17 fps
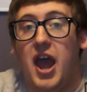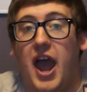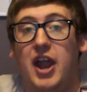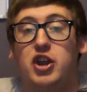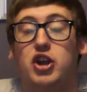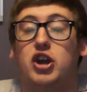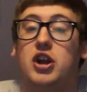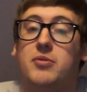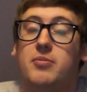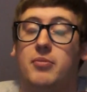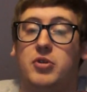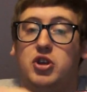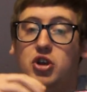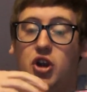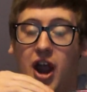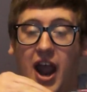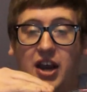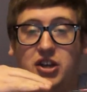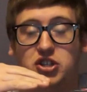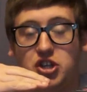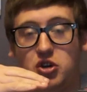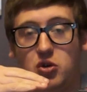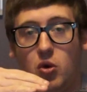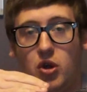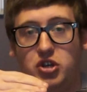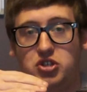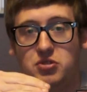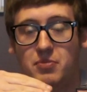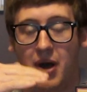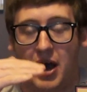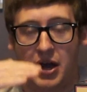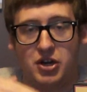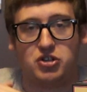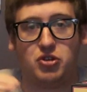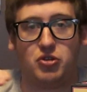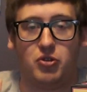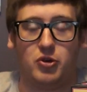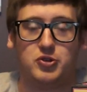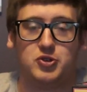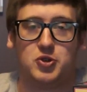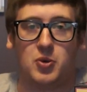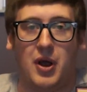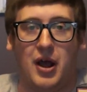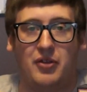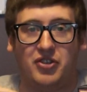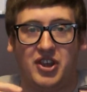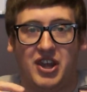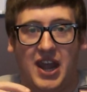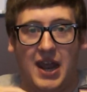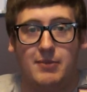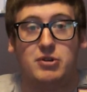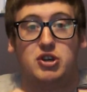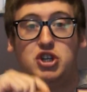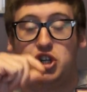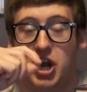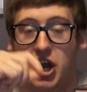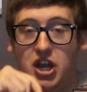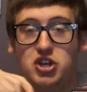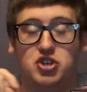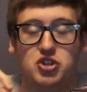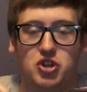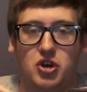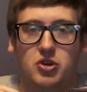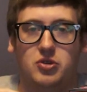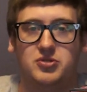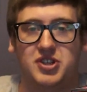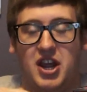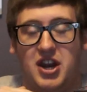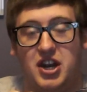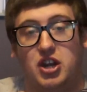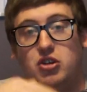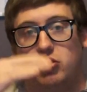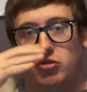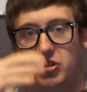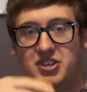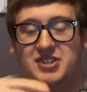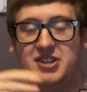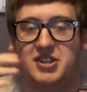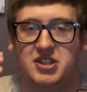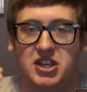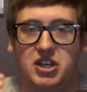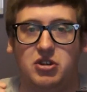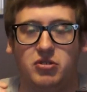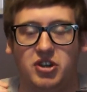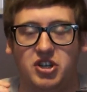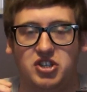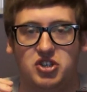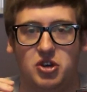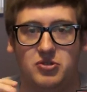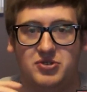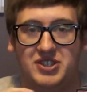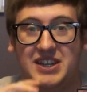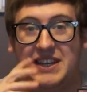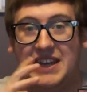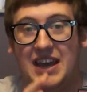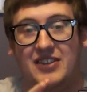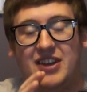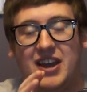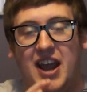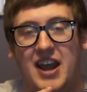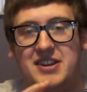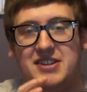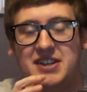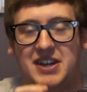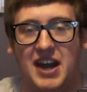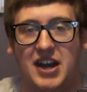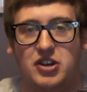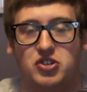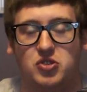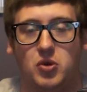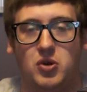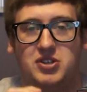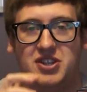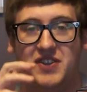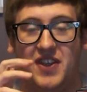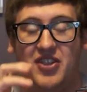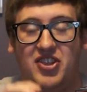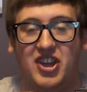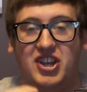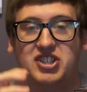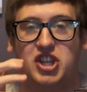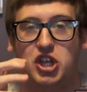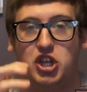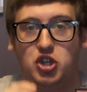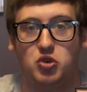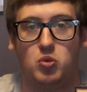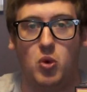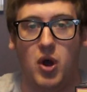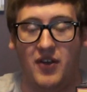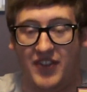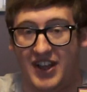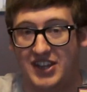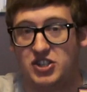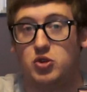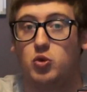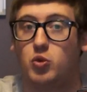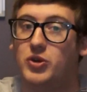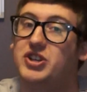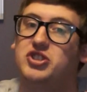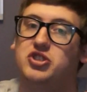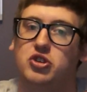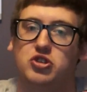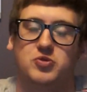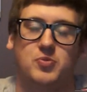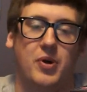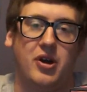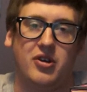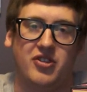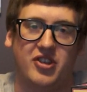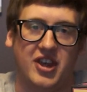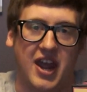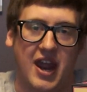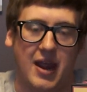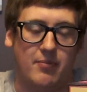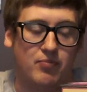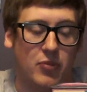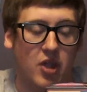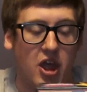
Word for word: And you're gonna you're actually going to monitor those throughout the game and change those and increase and decrease those to get the kinds of dinosaurs and the things that you want. That's the research part of the game.